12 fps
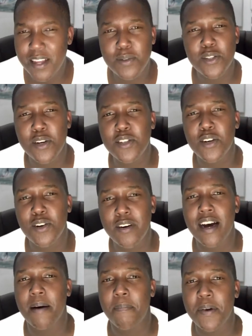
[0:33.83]
were starting to
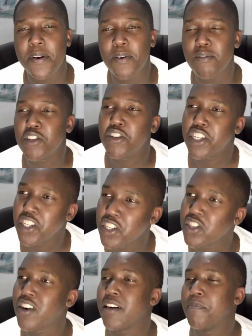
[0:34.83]
look up, you know, restrictions
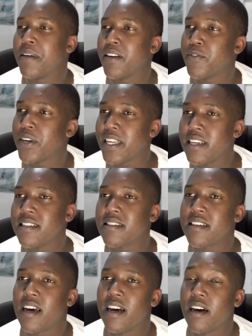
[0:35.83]
started being released.
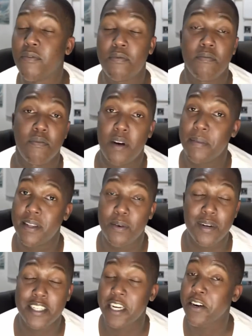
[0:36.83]
They
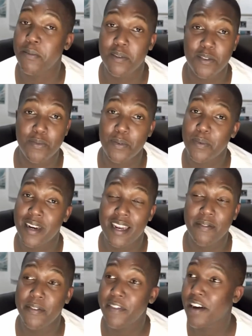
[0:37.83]
were terrible. So when we had
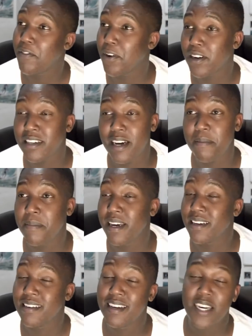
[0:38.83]
level 5 lockdown,
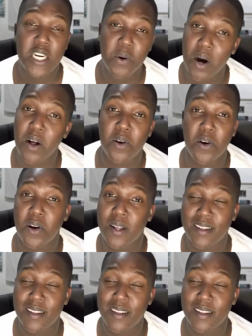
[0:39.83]
man, no alcohol.